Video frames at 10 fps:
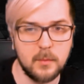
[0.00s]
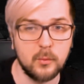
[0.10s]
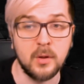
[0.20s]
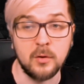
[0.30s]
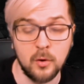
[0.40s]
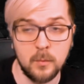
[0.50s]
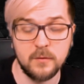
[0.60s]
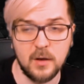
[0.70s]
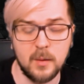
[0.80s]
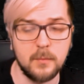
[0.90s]
but when it
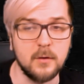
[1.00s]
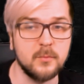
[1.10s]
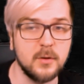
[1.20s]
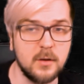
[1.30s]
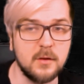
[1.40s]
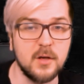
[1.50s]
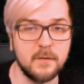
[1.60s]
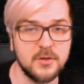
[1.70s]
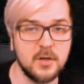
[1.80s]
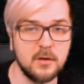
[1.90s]
comes up, it's pretty
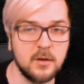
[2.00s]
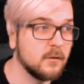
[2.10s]
devastating.